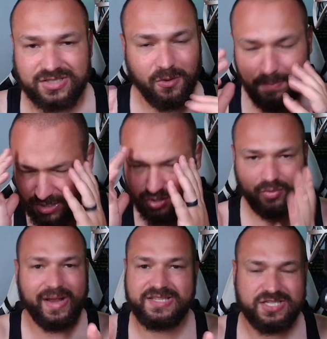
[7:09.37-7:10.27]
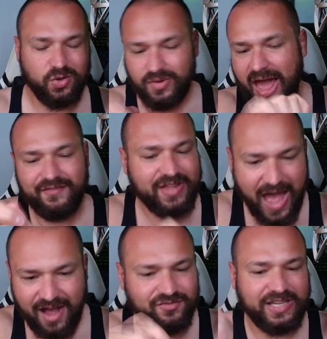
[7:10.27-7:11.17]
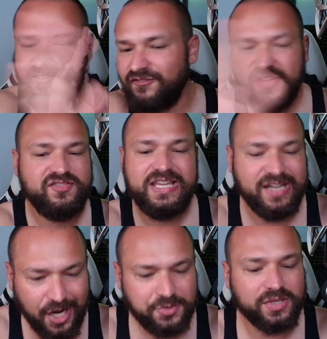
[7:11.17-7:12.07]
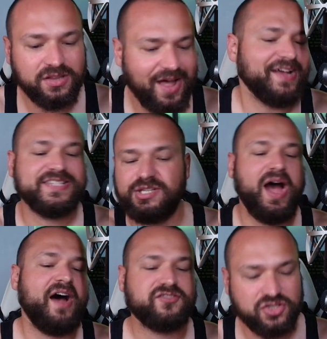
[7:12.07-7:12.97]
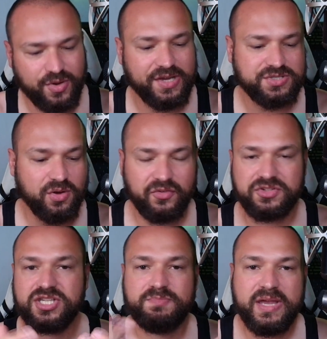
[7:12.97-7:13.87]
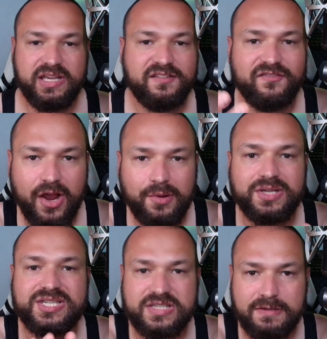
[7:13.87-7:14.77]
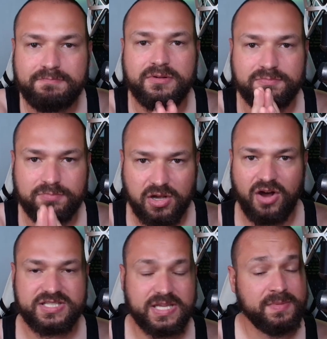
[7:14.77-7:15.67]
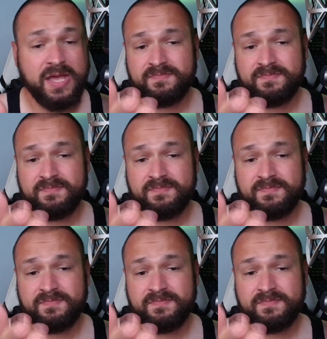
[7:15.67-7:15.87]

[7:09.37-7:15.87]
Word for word: Don't be crazy. Don't have it have like 1,500 lines that you have to trace over. Just make it a very simple concept.